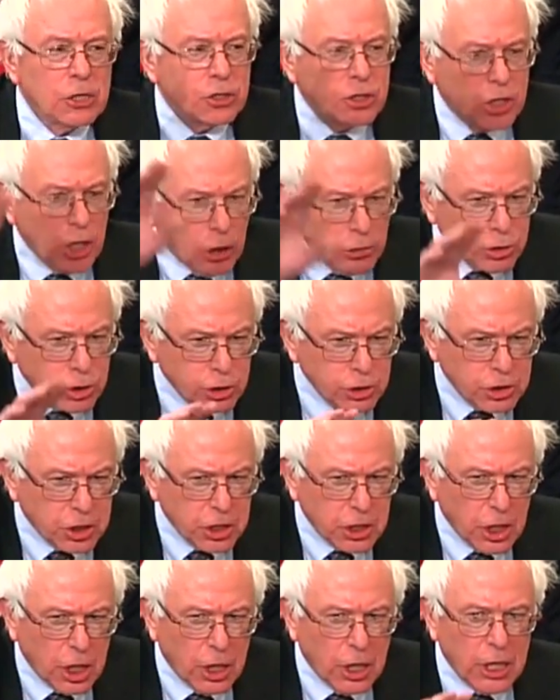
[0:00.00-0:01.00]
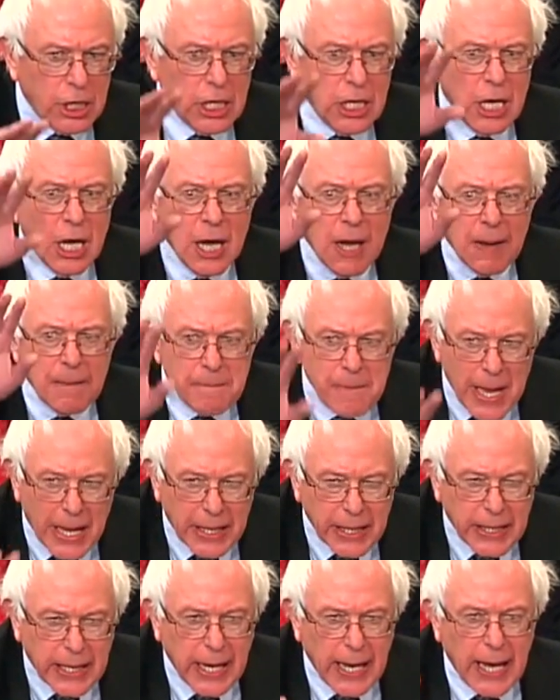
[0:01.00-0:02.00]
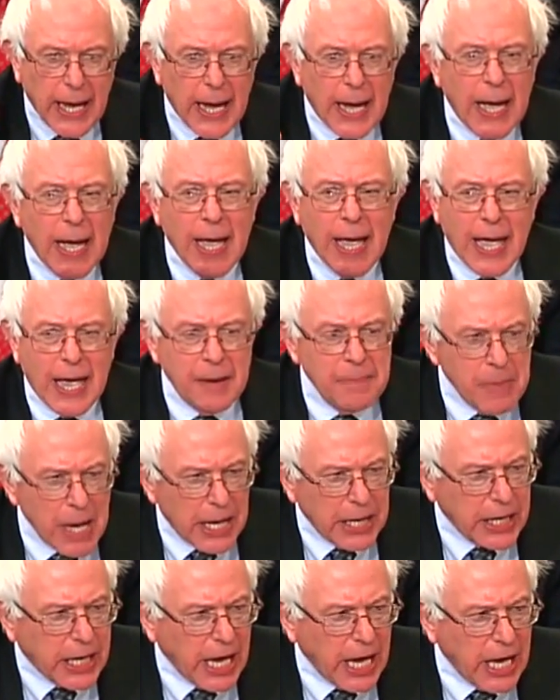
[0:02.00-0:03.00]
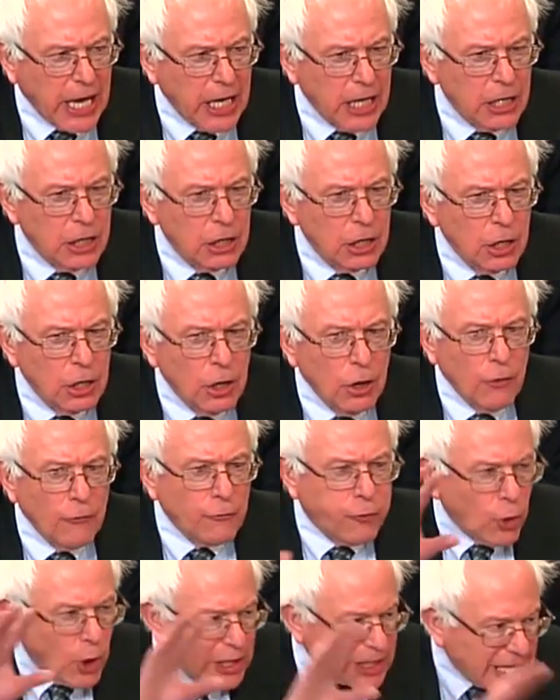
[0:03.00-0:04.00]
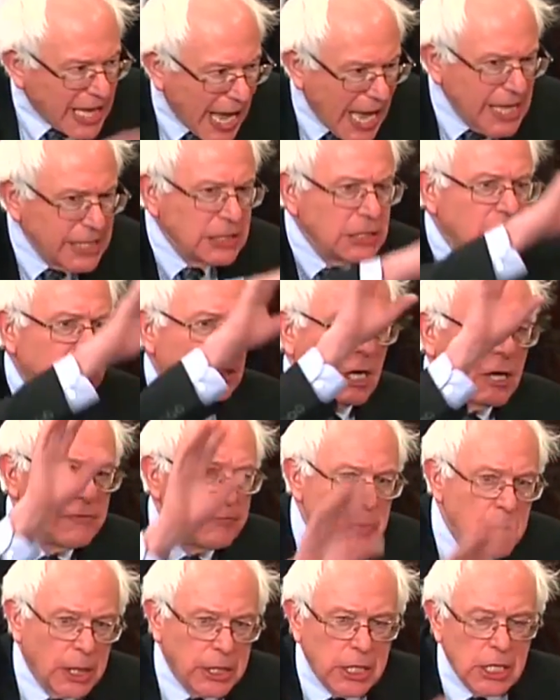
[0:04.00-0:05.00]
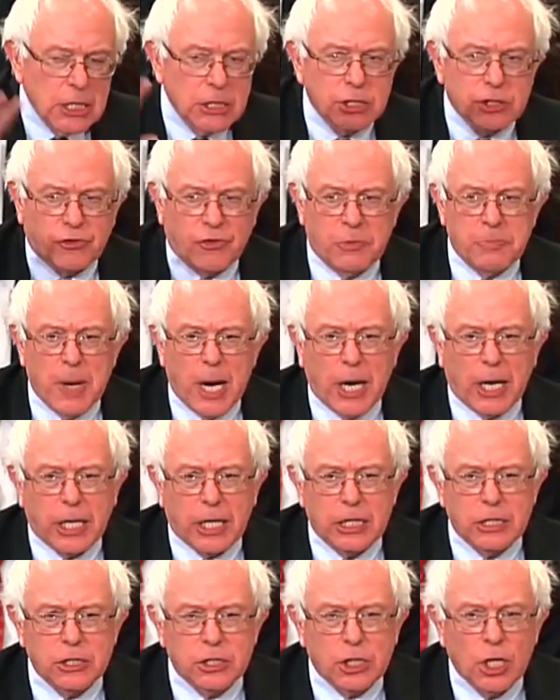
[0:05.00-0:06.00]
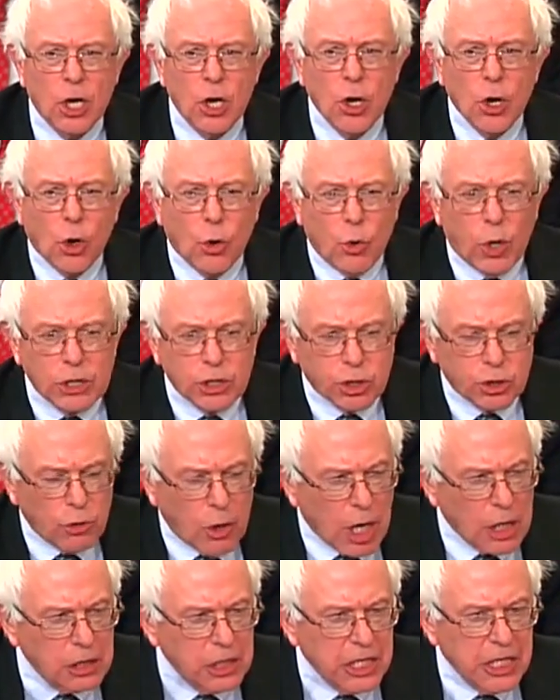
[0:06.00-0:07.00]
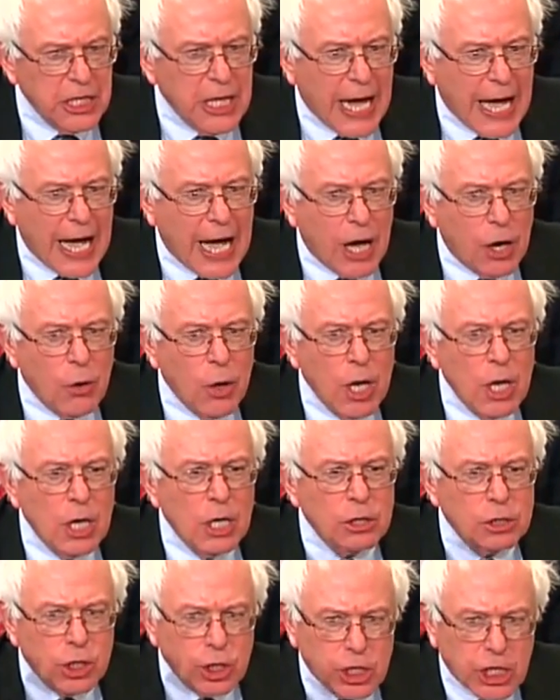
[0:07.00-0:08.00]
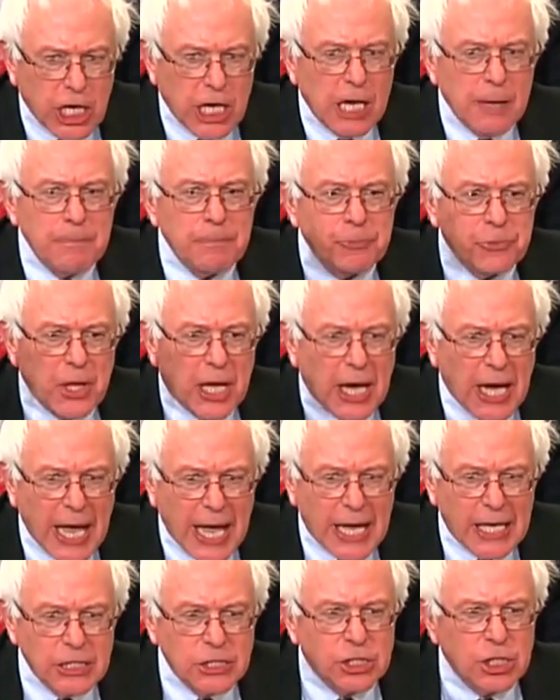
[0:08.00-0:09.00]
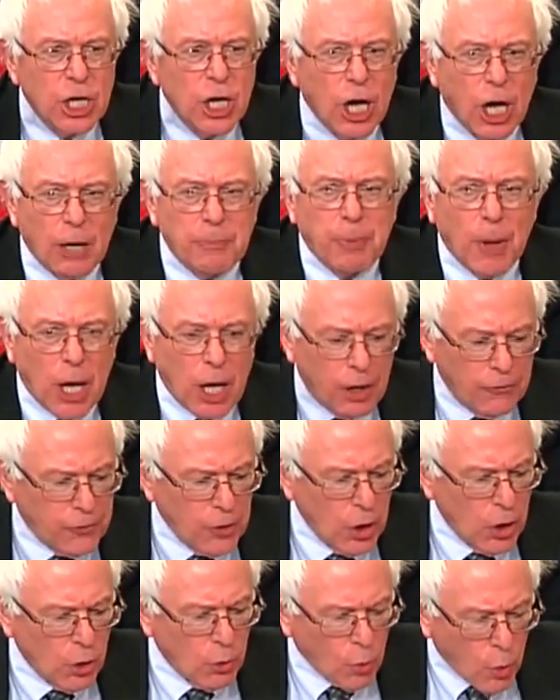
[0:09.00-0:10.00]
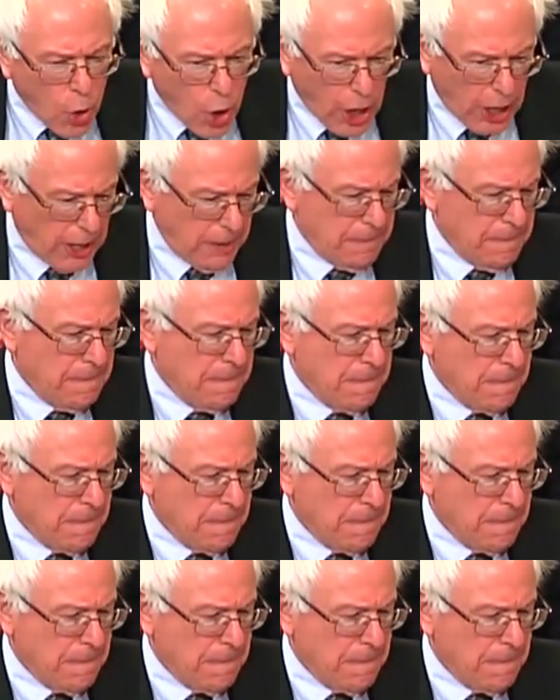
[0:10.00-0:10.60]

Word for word: Social Security, Medicare, and Medicaid for tens of millions of Americans who are struggling now to keep their heads above water.